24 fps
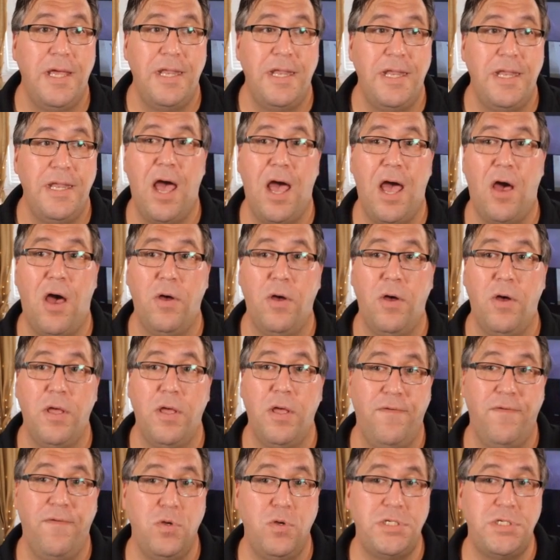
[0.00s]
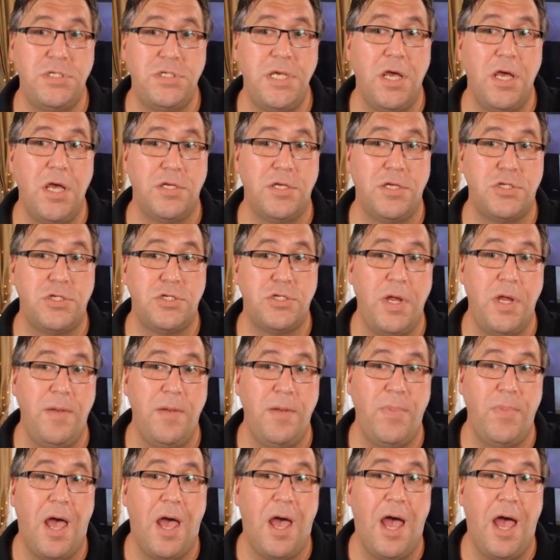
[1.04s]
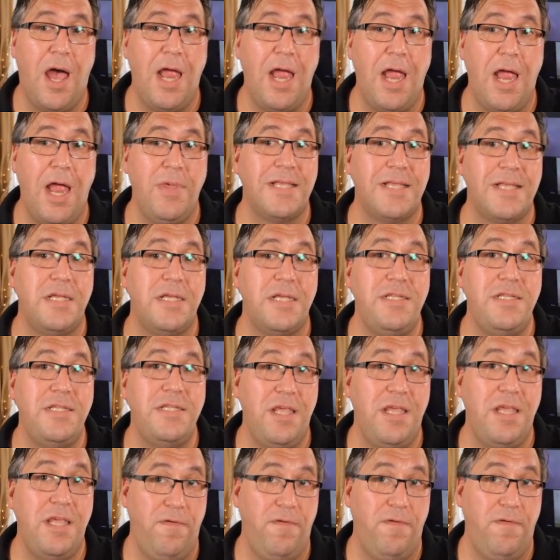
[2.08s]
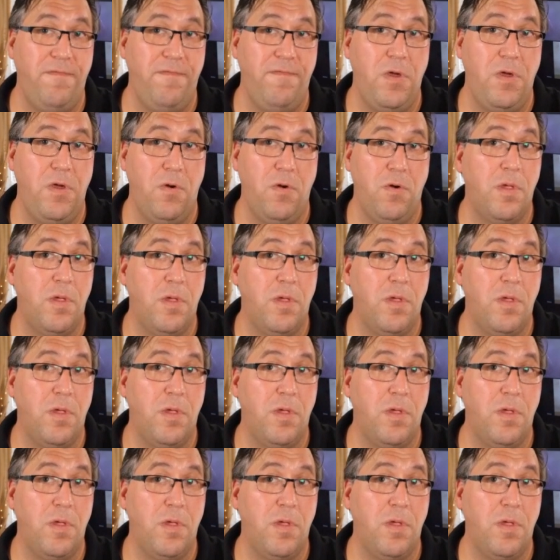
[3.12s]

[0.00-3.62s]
Now, if you see on the screen behind me, that's a different view.